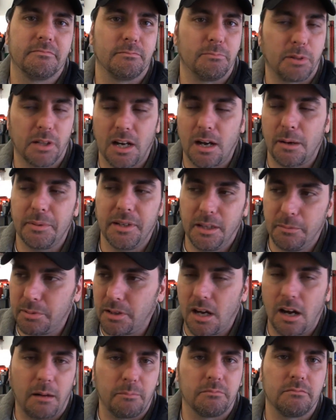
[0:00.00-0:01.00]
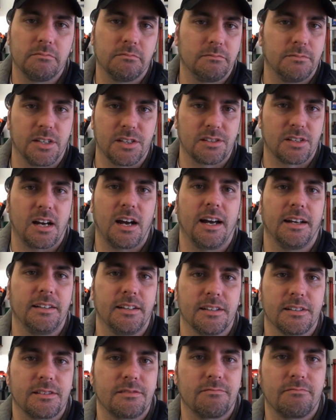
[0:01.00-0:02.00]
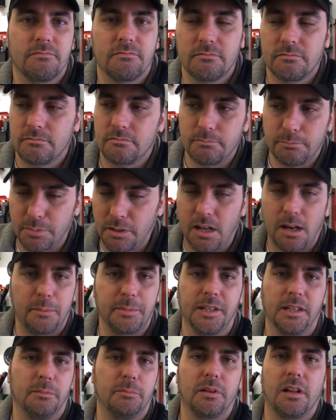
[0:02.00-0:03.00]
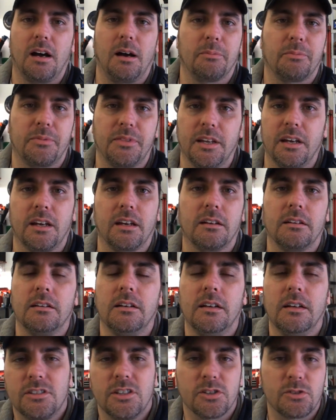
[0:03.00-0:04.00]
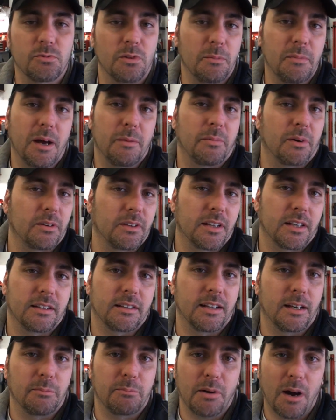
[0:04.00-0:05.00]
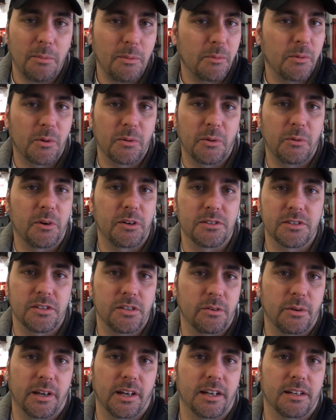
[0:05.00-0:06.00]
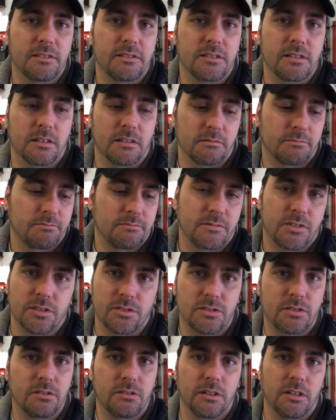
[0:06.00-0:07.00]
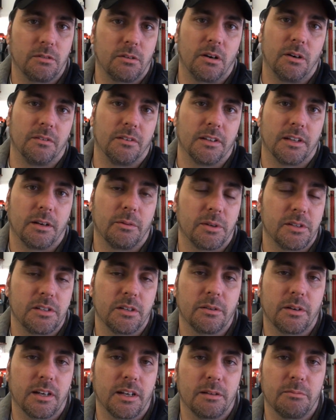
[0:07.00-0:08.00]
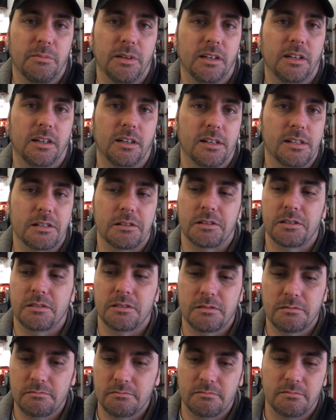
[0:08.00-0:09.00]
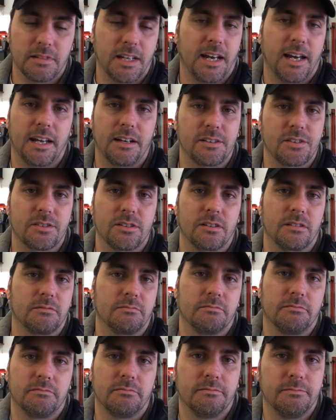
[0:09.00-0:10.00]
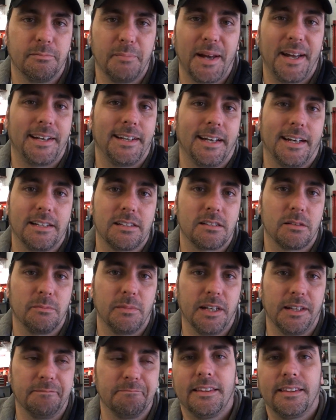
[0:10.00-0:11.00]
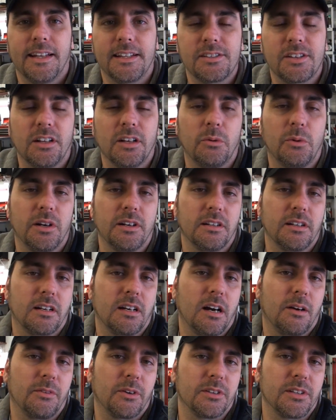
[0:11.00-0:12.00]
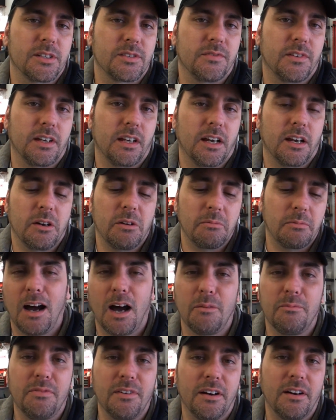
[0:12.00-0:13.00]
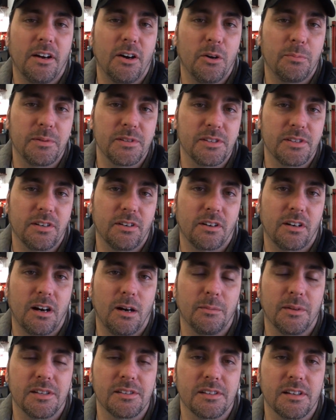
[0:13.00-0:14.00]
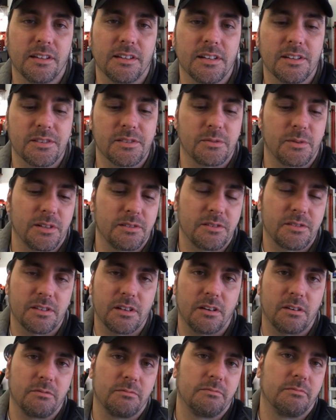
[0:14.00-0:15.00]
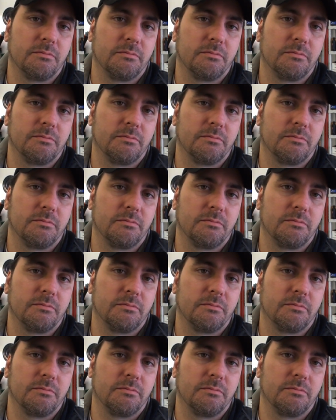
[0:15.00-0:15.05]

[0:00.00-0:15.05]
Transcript: blobbity-blop designed this blobbity-blop thing? Just remember that they probably weren't doing it to, to screw you over. They were doing it because they had a certain mandate to meet. That's all I wanted to cover in this video. I'm very open to your comments on this one, so